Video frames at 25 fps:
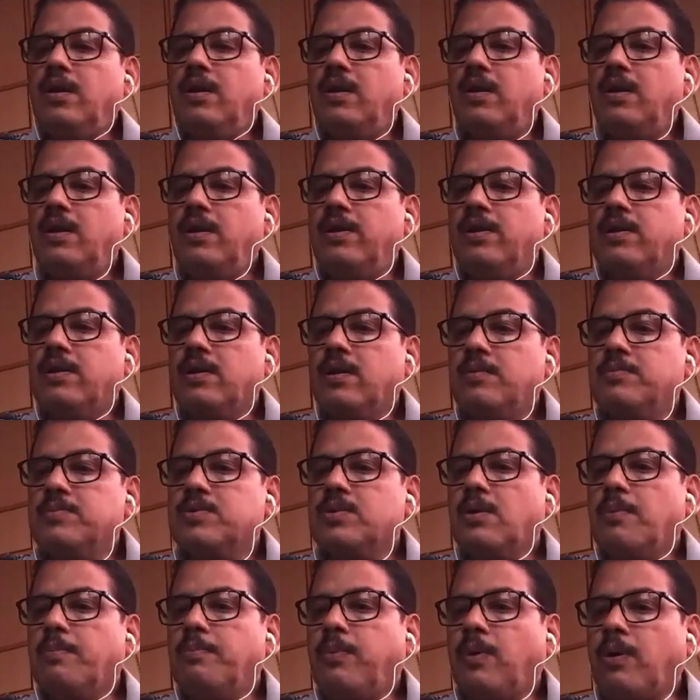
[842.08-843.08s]
in terms
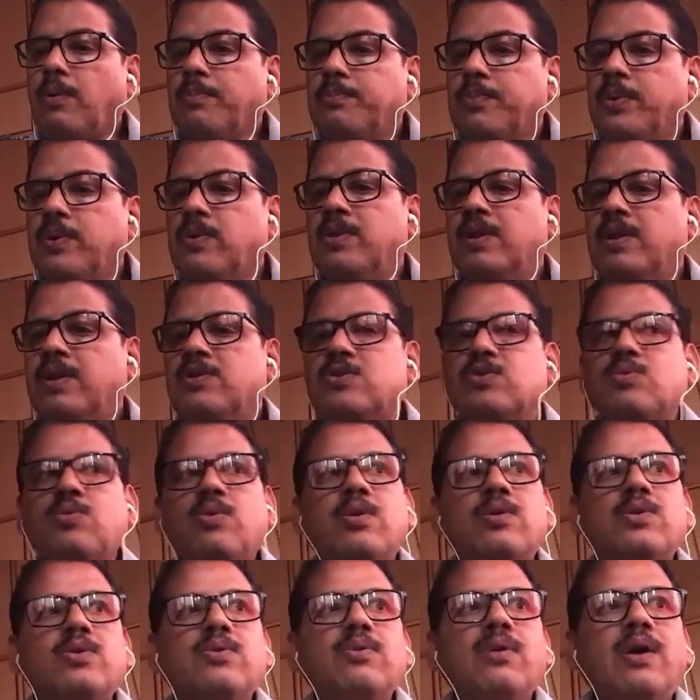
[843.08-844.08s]
of populace,
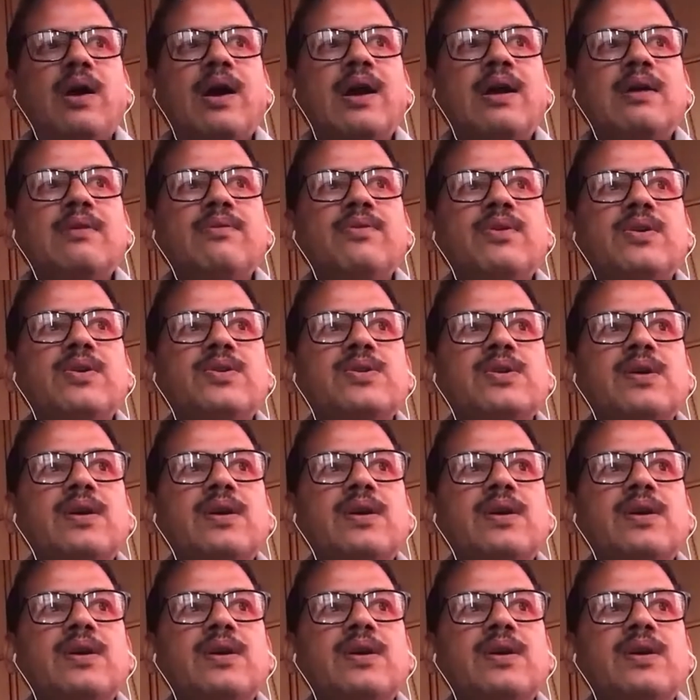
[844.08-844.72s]
what you have is